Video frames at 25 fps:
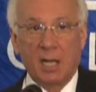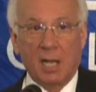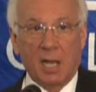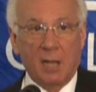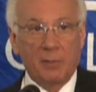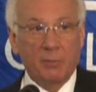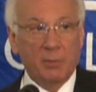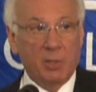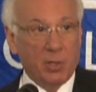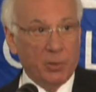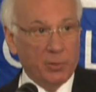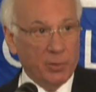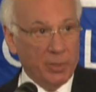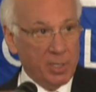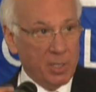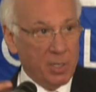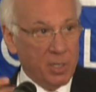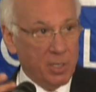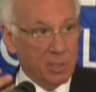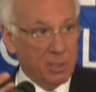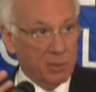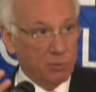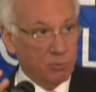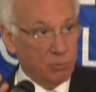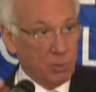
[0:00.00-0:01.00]
I'm going
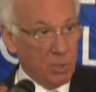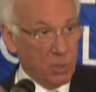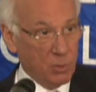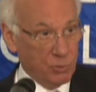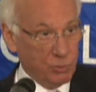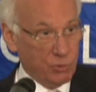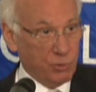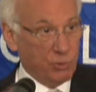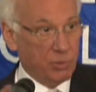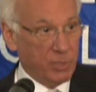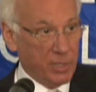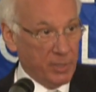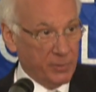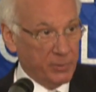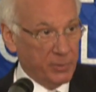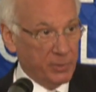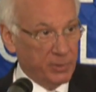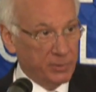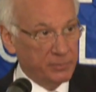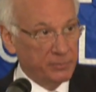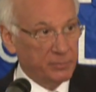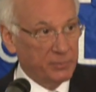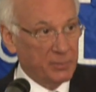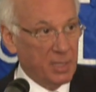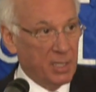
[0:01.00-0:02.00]
on a road trip.
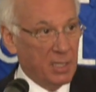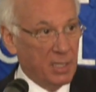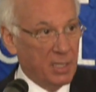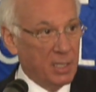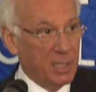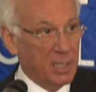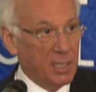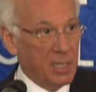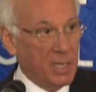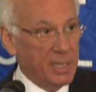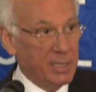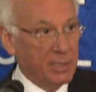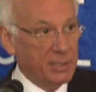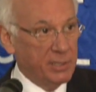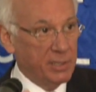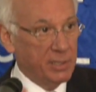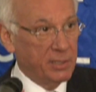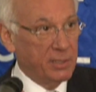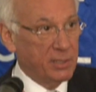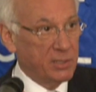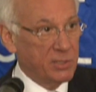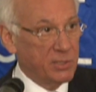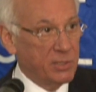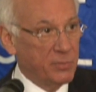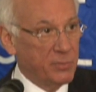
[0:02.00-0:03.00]
Uh, I
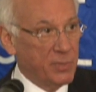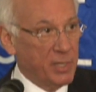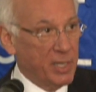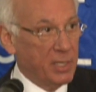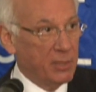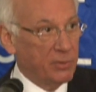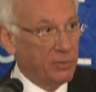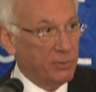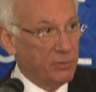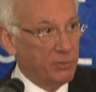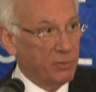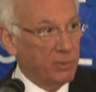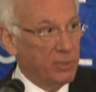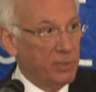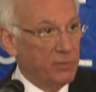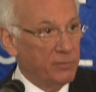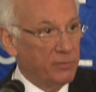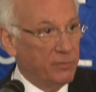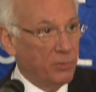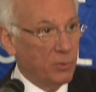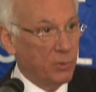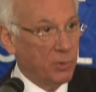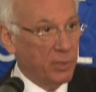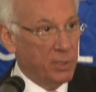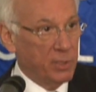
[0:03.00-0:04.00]
did this about three or
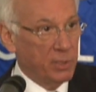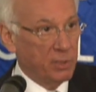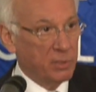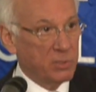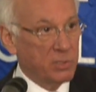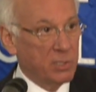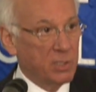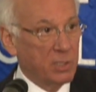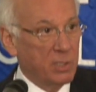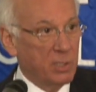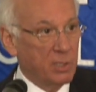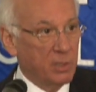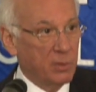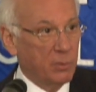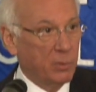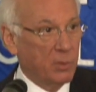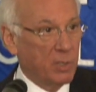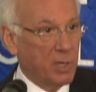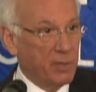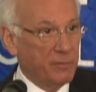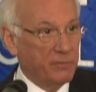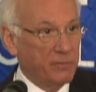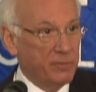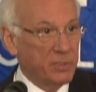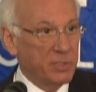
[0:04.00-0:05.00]
four years ago
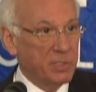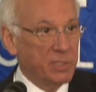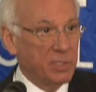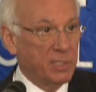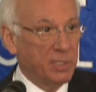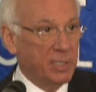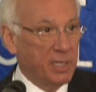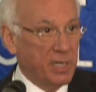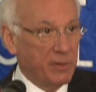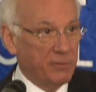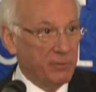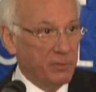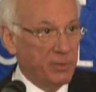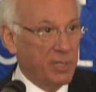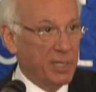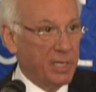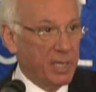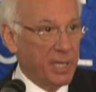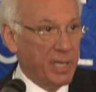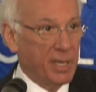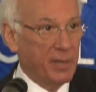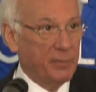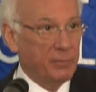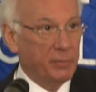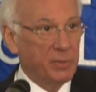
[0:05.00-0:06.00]
where I visited every
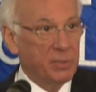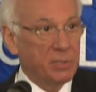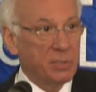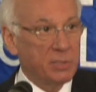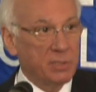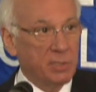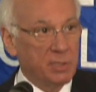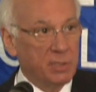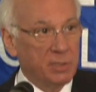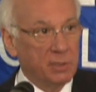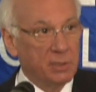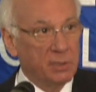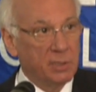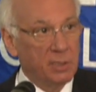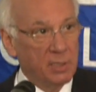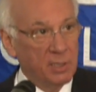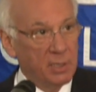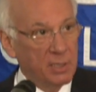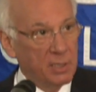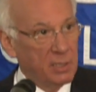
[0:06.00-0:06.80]
campus and